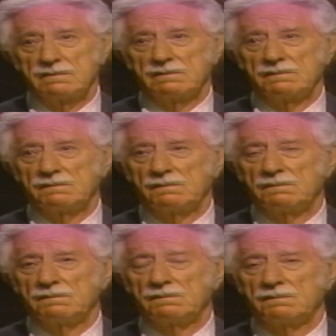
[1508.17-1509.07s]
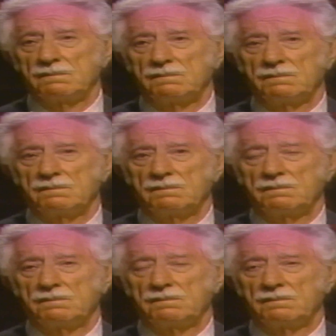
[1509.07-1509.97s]

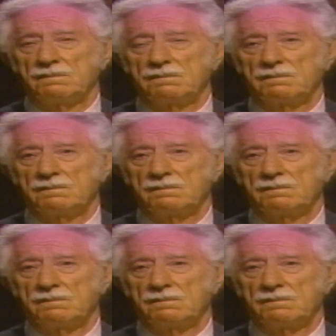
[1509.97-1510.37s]
No one is speaking in this clip.